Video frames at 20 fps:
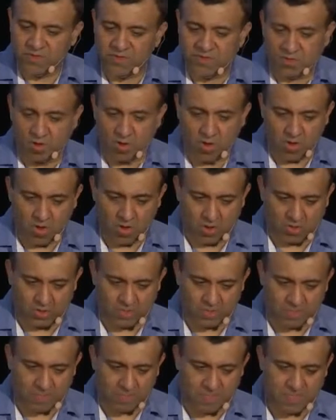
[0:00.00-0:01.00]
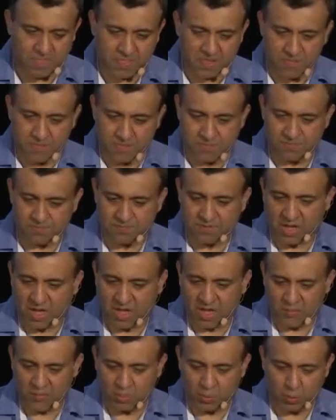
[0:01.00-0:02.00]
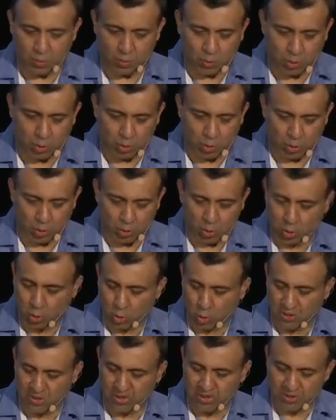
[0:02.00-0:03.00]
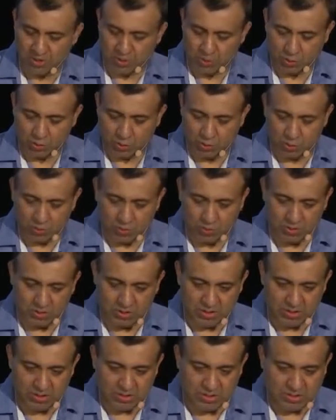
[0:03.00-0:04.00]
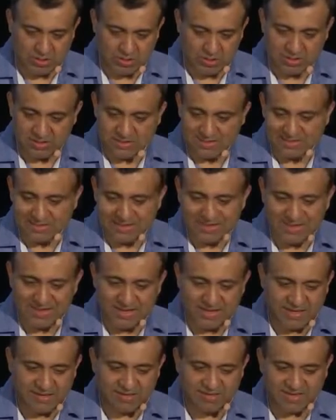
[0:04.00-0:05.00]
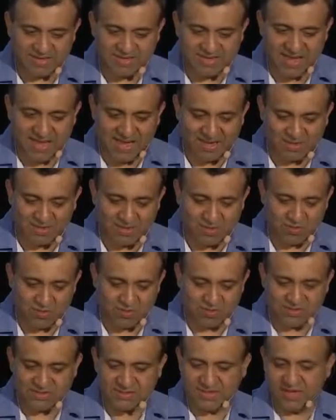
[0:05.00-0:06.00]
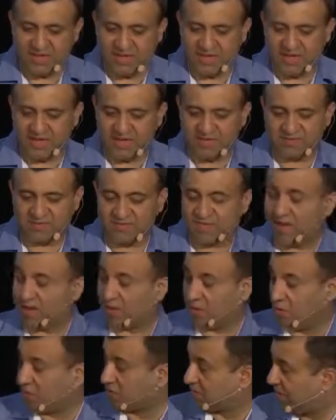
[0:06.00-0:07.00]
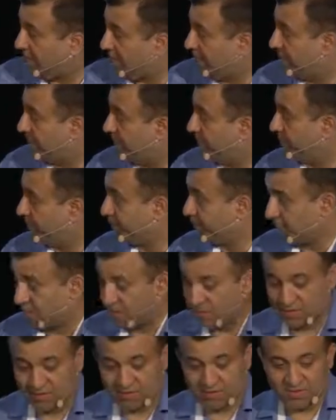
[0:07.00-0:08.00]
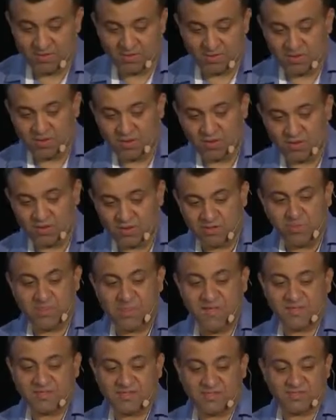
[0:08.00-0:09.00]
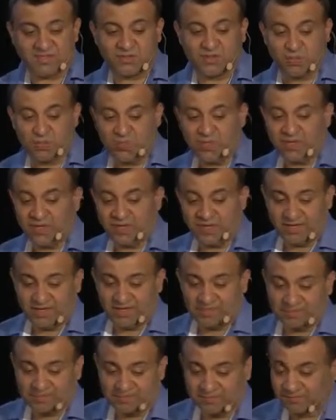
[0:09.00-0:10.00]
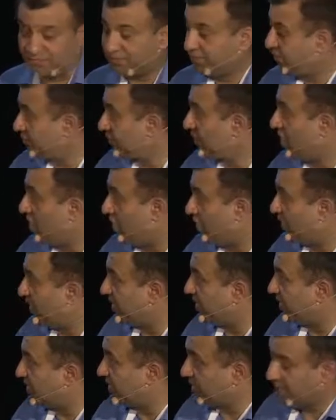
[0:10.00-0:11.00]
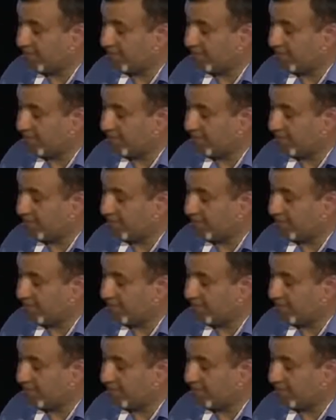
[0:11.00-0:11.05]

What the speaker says: on, I would want to go into the Knative stack. How does the Knative stack looks like? The base is Kubernetes, obviously.